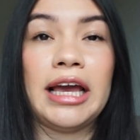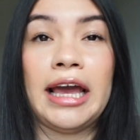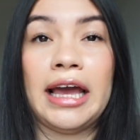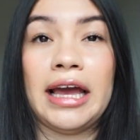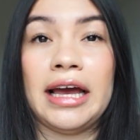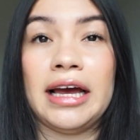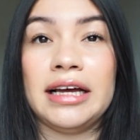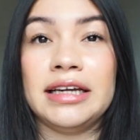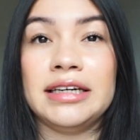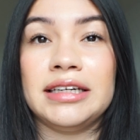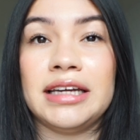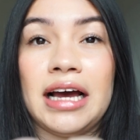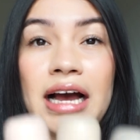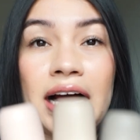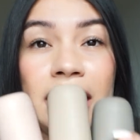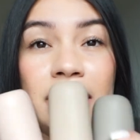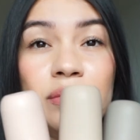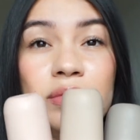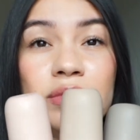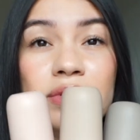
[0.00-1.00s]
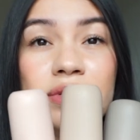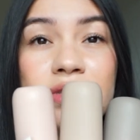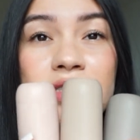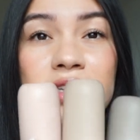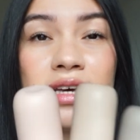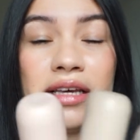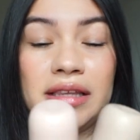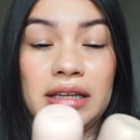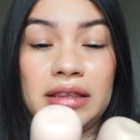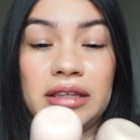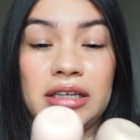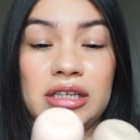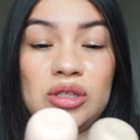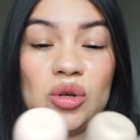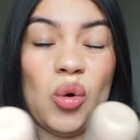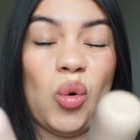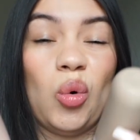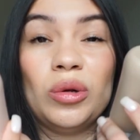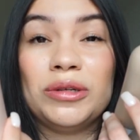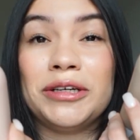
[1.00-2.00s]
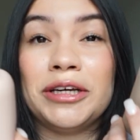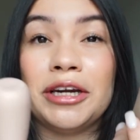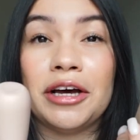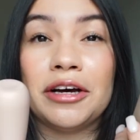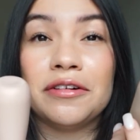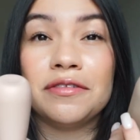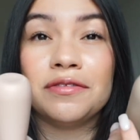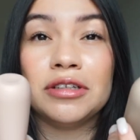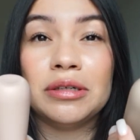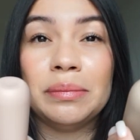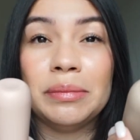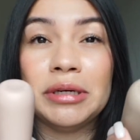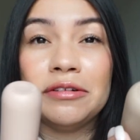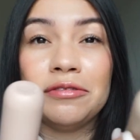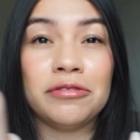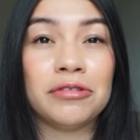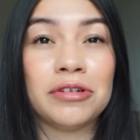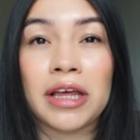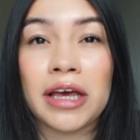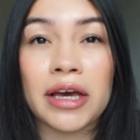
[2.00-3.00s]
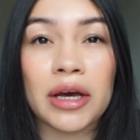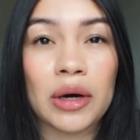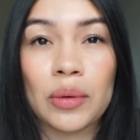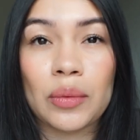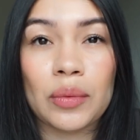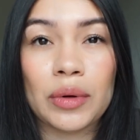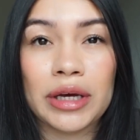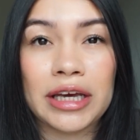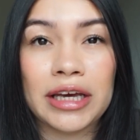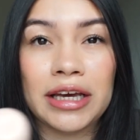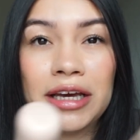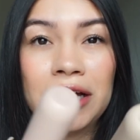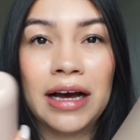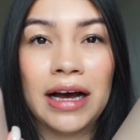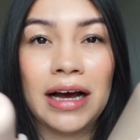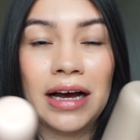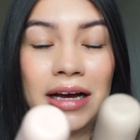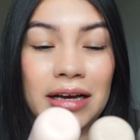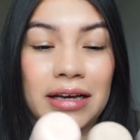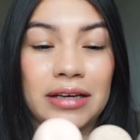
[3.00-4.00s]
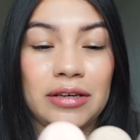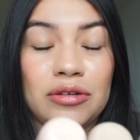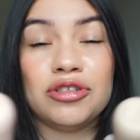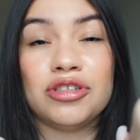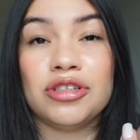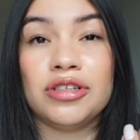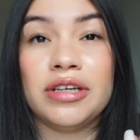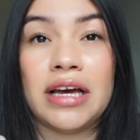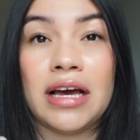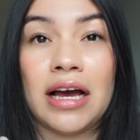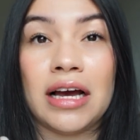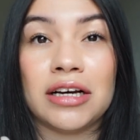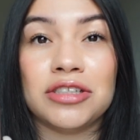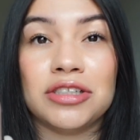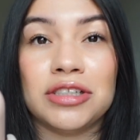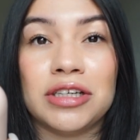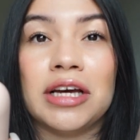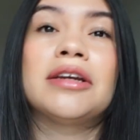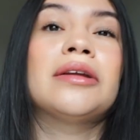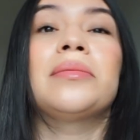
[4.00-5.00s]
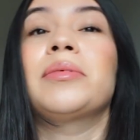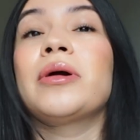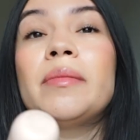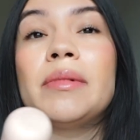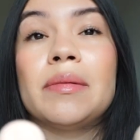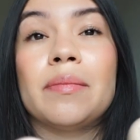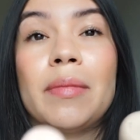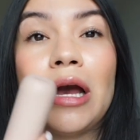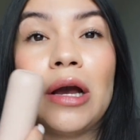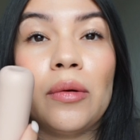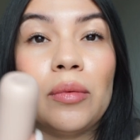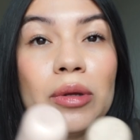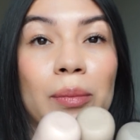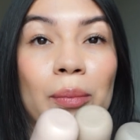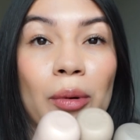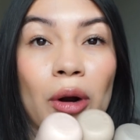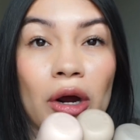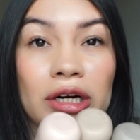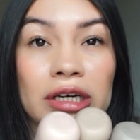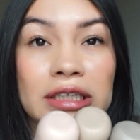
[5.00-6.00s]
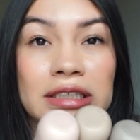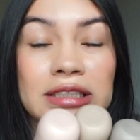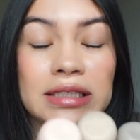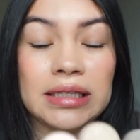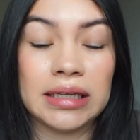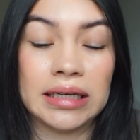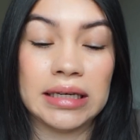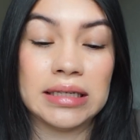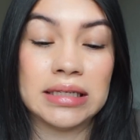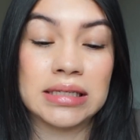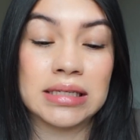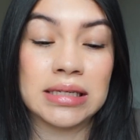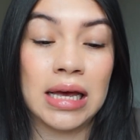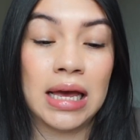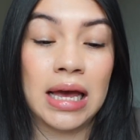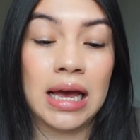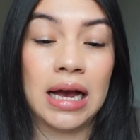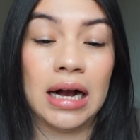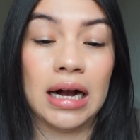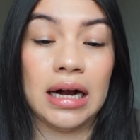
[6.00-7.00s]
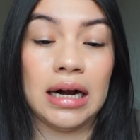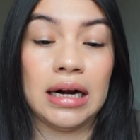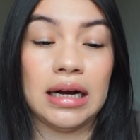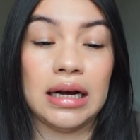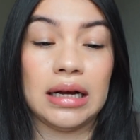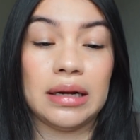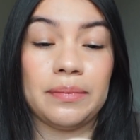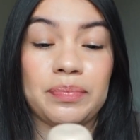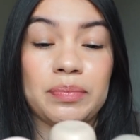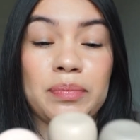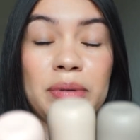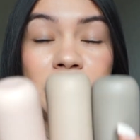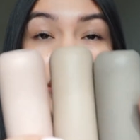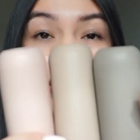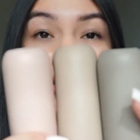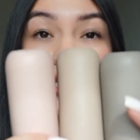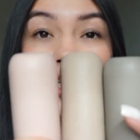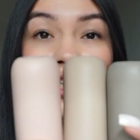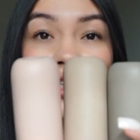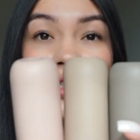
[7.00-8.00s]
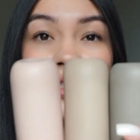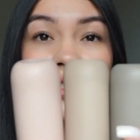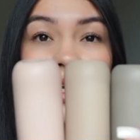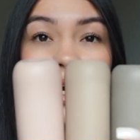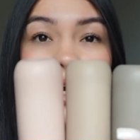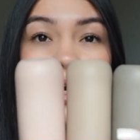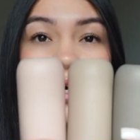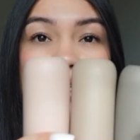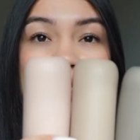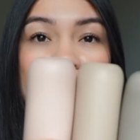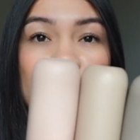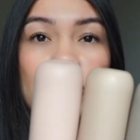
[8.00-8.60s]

And I will say that these hold enough for me for a week. I usually actually end up coming back with product in these, but these are good size.